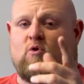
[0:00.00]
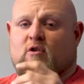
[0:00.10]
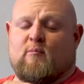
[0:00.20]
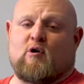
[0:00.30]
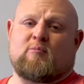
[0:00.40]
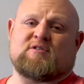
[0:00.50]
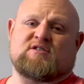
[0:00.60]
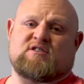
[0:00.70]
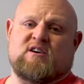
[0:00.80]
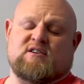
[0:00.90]
Well, the purpose
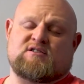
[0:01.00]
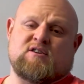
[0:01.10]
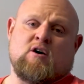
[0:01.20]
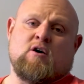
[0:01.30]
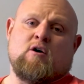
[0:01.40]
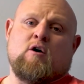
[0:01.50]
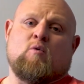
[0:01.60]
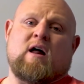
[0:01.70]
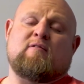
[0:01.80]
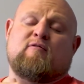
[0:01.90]
is this.
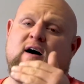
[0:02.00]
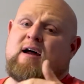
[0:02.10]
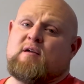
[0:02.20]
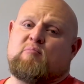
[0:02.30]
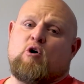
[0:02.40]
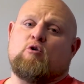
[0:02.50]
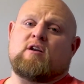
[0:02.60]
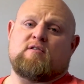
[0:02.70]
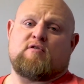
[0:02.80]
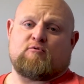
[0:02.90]
When I finally broke
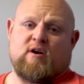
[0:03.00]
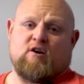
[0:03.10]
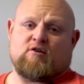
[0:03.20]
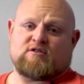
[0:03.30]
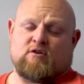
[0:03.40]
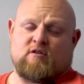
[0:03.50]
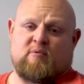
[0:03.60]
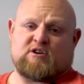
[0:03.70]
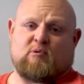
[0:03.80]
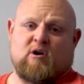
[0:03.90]
into the 300s on the
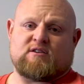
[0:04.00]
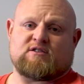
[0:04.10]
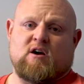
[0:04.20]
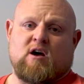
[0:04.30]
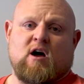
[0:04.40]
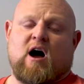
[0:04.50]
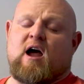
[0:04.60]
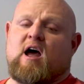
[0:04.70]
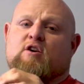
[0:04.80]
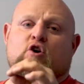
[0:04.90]
bench press,
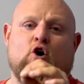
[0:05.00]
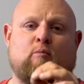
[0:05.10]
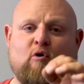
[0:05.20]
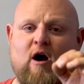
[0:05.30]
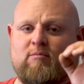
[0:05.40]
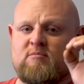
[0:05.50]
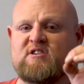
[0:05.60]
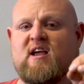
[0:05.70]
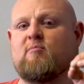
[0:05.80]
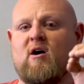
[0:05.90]
I had no problem
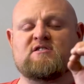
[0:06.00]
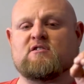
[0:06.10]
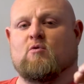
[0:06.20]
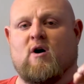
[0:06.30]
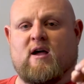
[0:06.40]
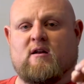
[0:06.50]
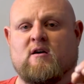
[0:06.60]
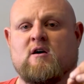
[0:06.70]
stabilizing the weight.